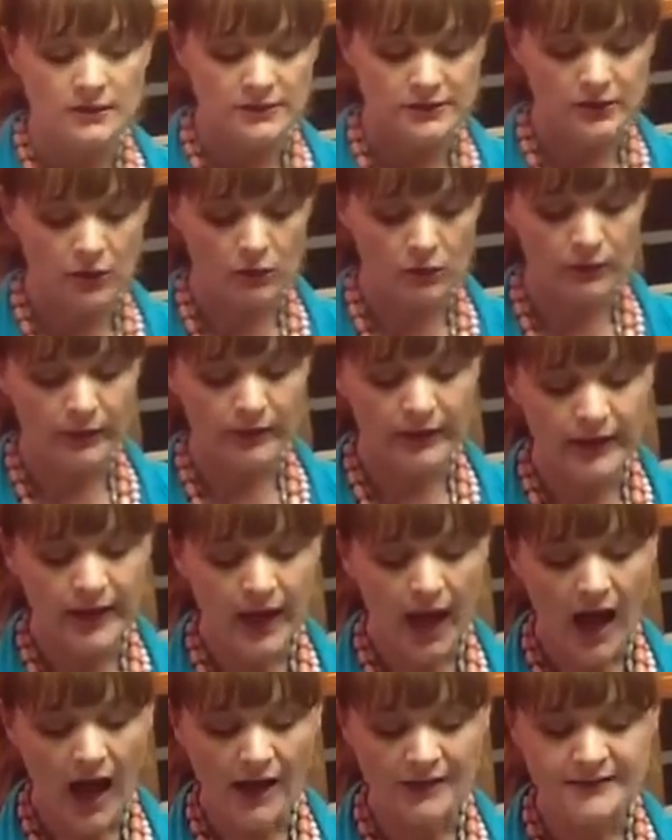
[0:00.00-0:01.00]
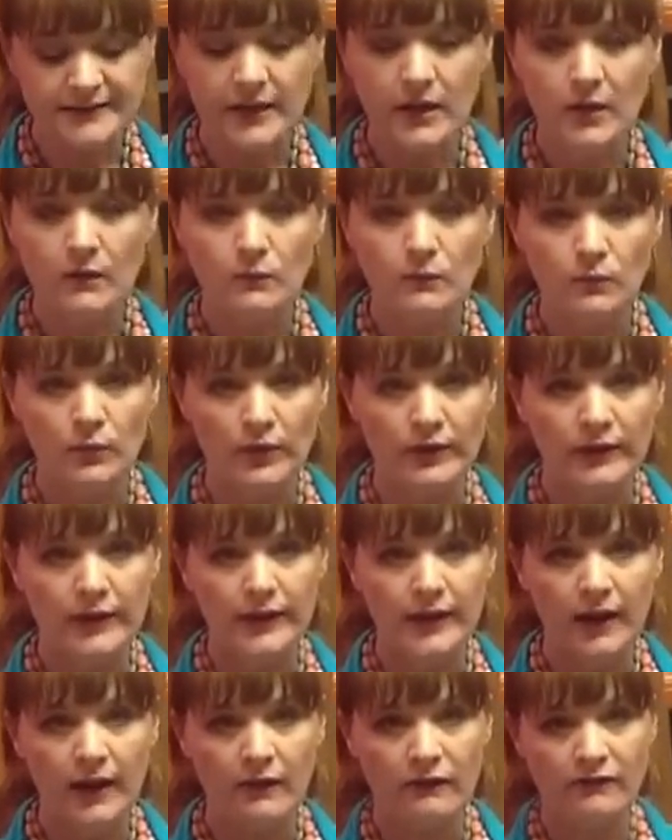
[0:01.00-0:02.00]
So really awesome,
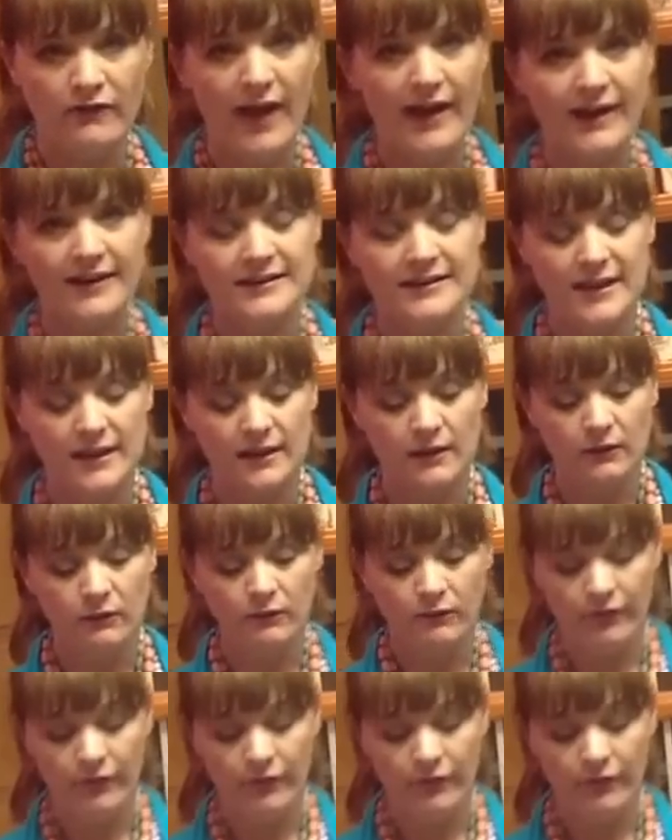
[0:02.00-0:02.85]
really effective,